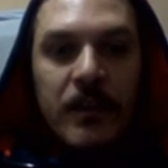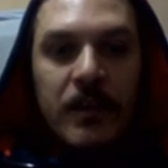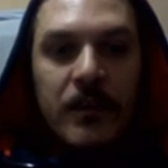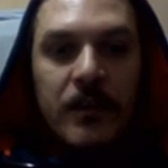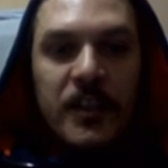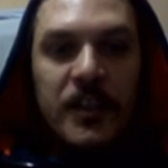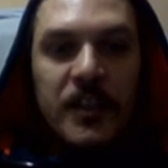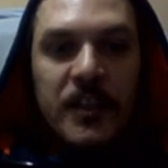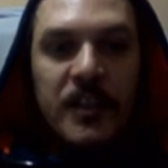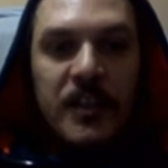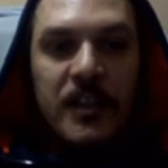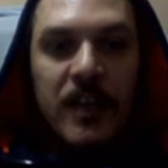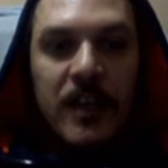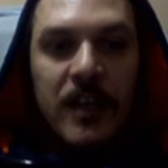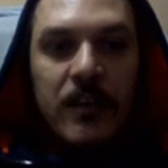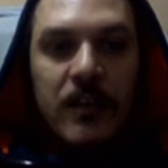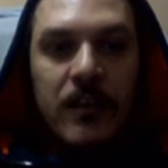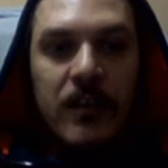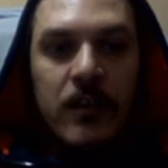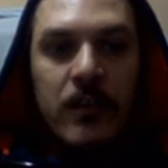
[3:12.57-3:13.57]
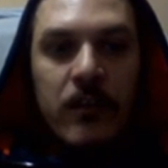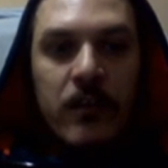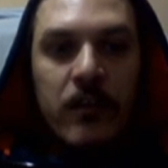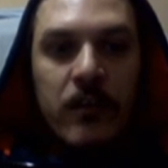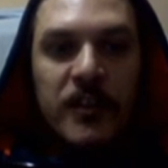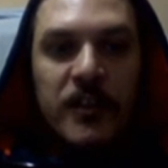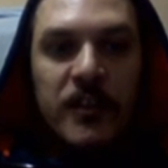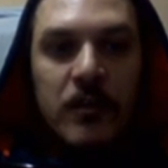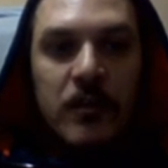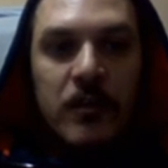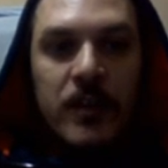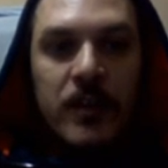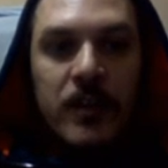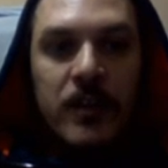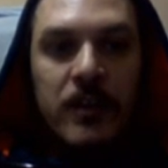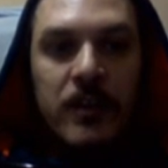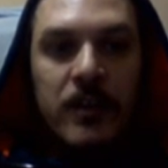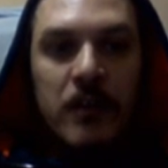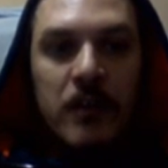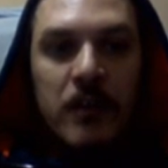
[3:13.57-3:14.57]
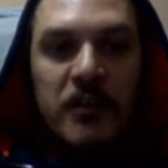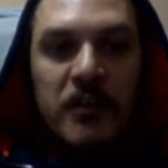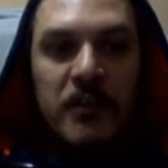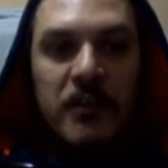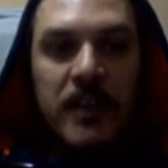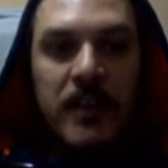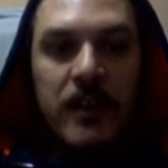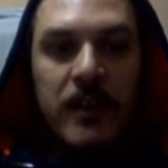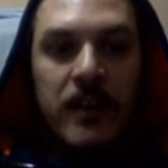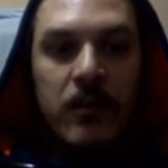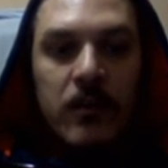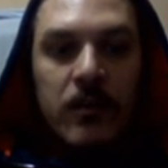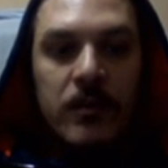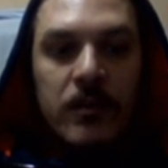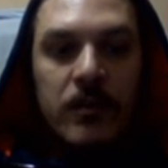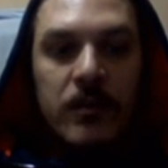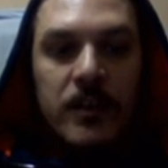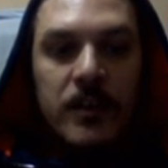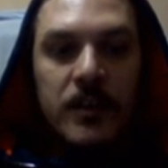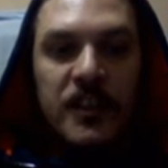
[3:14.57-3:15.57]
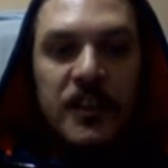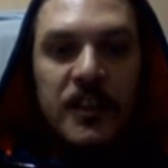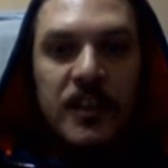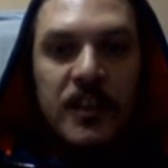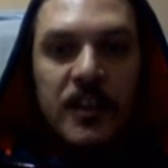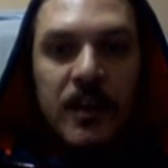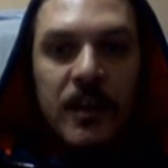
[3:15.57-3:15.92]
this knight, and also that comes with the attack on this